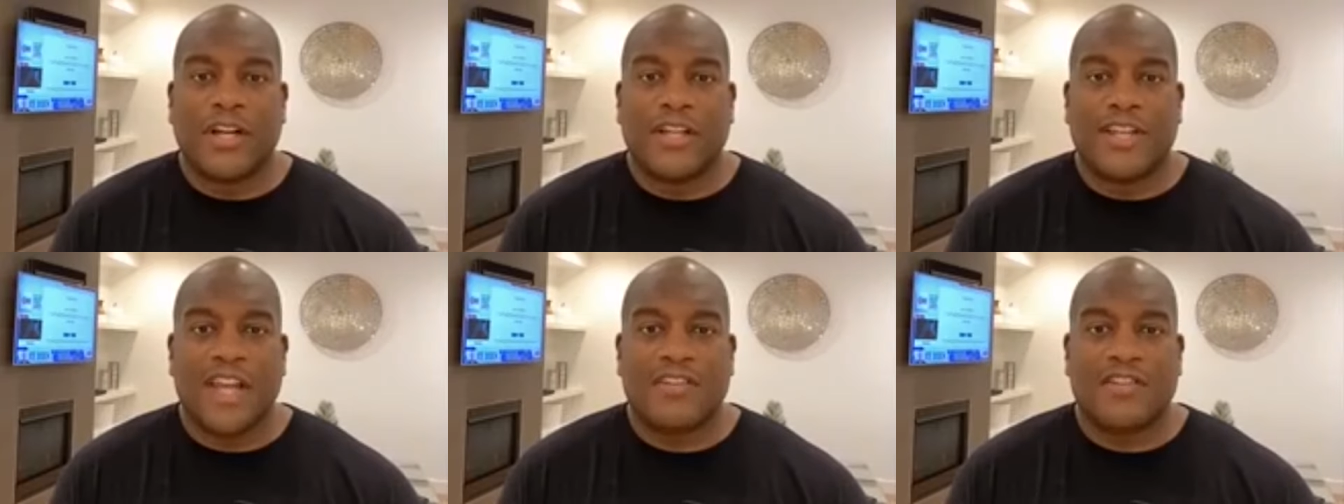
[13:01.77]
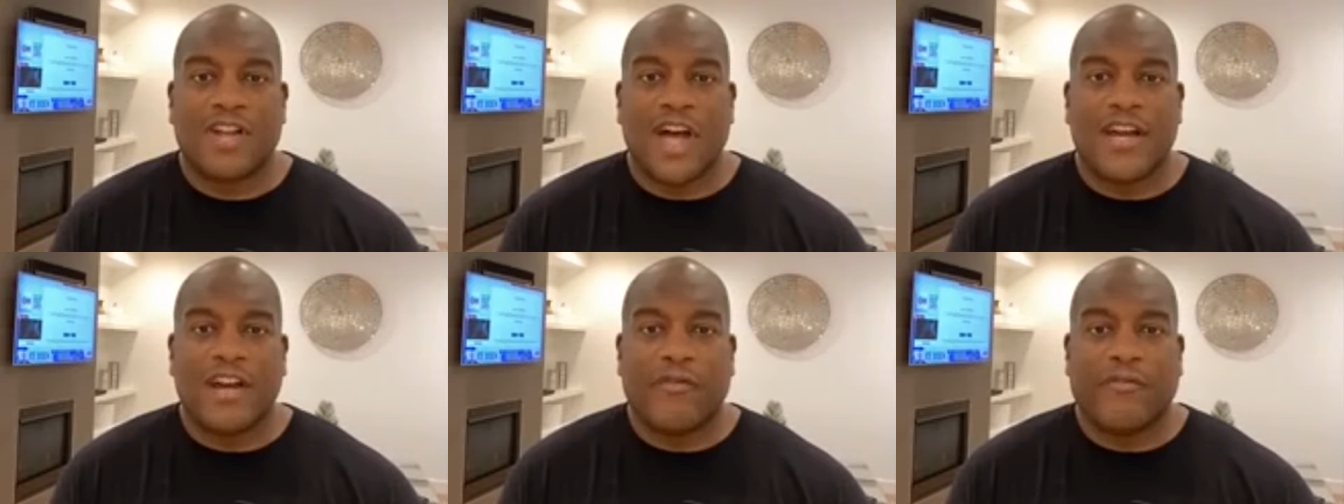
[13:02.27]
And it takes a
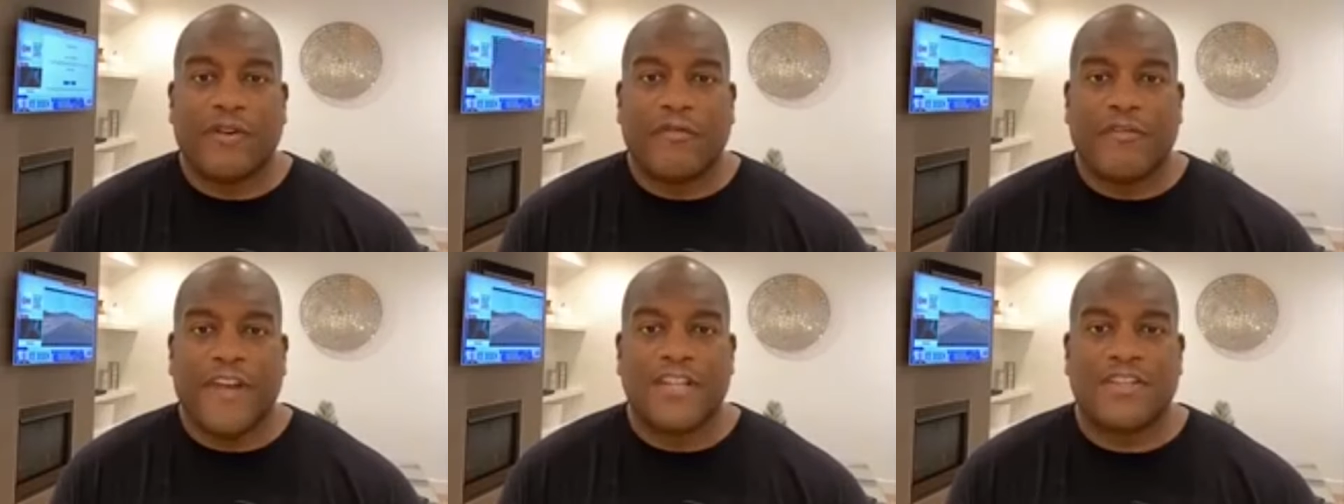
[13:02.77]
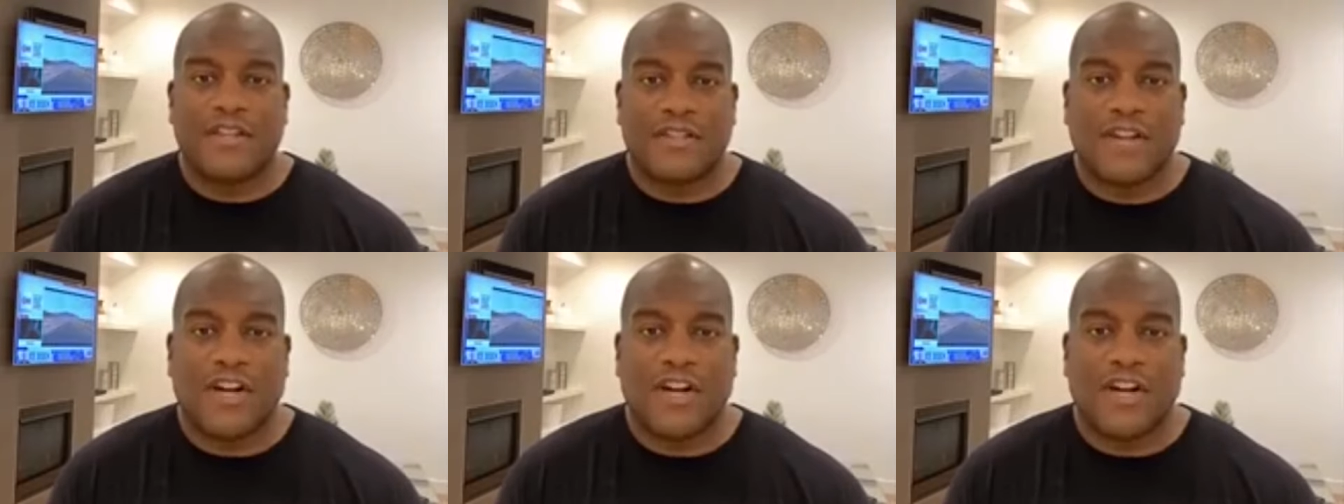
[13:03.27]
lot of different faces,